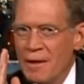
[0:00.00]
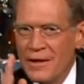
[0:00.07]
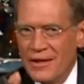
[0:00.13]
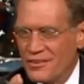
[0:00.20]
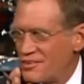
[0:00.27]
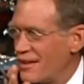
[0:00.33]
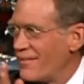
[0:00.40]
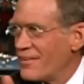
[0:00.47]

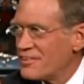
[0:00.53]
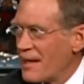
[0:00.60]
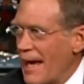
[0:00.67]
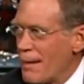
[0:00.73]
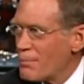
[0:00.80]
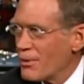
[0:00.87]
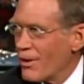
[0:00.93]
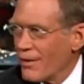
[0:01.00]
You see this
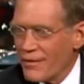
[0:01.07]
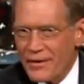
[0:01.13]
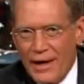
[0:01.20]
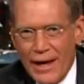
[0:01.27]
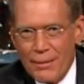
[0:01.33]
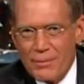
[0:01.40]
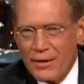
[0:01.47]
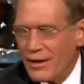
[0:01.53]
happen all the
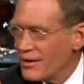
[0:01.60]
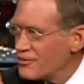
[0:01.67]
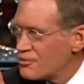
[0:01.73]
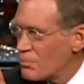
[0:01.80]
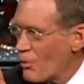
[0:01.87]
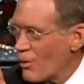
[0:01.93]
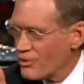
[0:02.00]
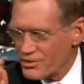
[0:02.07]
time in, in,
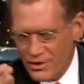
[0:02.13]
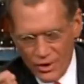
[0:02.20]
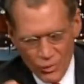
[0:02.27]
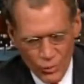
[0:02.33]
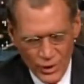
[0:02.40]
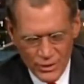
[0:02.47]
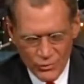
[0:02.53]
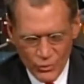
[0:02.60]
sports. You know,
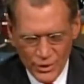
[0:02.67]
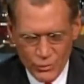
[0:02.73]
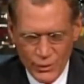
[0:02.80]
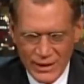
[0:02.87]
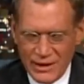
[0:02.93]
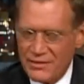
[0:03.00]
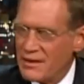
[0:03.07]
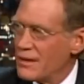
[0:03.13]
one, one
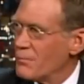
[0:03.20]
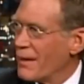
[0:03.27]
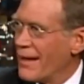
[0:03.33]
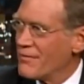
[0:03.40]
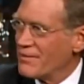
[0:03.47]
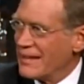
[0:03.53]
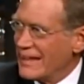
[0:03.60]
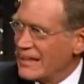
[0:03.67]
week a team will
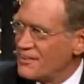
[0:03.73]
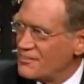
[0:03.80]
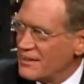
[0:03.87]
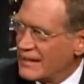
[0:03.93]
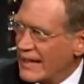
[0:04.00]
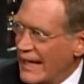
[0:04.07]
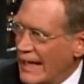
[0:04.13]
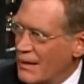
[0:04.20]
have an
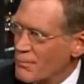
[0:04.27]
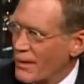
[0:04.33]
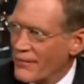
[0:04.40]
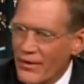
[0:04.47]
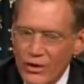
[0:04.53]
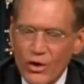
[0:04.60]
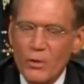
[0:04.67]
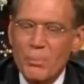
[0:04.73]
easy game, and
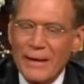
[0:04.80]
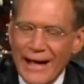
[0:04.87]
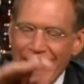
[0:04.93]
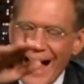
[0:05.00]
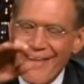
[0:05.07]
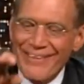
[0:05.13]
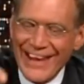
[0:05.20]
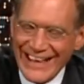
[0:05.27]
they'll look
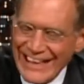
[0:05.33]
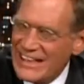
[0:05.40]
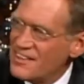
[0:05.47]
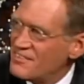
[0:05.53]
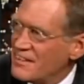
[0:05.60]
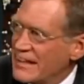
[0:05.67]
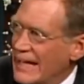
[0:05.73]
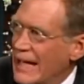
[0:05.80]
beyond that
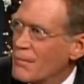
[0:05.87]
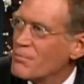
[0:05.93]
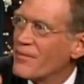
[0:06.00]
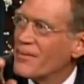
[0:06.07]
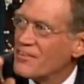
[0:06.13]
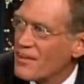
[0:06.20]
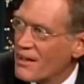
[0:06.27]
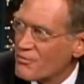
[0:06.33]
easy game to
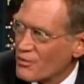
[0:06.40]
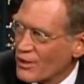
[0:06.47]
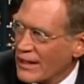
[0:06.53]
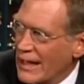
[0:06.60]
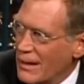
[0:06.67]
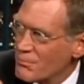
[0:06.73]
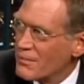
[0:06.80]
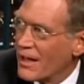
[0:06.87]
the tougher
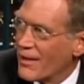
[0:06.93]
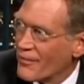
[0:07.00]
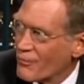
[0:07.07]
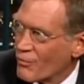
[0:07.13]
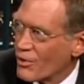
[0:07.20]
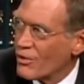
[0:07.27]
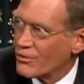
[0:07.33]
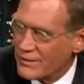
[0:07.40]
game down the
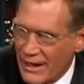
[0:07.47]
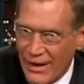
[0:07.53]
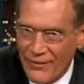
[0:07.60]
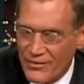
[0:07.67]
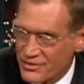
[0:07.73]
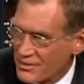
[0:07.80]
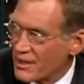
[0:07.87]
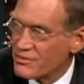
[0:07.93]
road, down
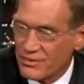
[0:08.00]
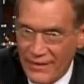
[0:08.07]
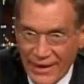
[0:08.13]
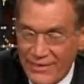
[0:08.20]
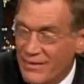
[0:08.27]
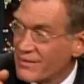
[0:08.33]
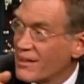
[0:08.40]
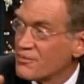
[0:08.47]
the schedule. I
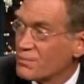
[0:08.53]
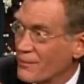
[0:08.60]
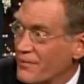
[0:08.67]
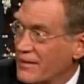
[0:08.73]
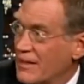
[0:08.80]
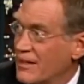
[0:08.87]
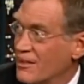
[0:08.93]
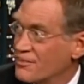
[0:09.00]
think that's what
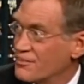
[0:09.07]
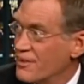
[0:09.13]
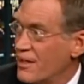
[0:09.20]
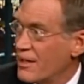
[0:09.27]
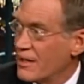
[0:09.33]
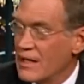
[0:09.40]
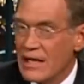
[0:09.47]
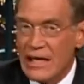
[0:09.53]
the kid has
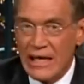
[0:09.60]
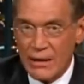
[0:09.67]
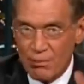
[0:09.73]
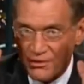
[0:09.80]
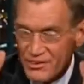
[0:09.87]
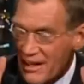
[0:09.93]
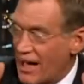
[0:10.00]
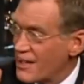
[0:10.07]
done. I see. He
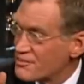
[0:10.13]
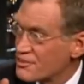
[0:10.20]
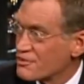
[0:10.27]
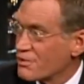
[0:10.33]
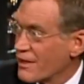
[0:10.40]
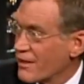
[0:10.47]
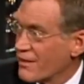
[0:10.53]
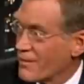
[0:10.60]
was
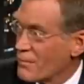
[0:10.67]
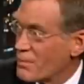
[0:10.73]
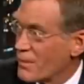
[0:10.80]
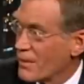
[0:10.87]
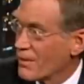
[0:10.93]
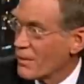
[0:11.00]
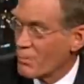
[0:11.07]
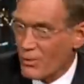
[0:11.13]
concentrating on the
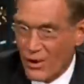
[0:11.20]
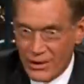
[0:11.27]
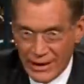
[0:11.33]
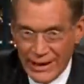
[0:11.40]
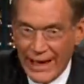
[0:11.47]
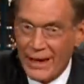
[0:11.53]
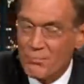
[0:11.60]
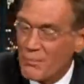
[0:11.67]
parallel parking
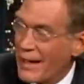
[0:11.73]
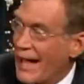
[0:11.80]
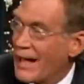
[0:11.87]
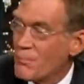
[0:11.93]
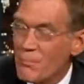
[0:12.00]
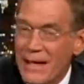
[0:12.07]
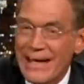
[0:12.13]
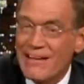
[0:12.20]
yeah. and, may,
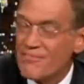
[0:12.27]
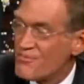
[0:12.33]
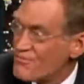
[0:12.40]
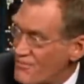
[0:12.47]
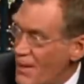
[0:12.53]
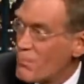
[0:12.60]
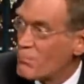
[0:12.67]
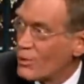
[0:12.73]
and may have uh,
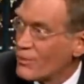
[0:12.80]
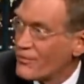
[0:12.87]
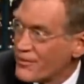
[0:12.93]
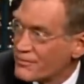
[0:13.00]
fumbled yeah.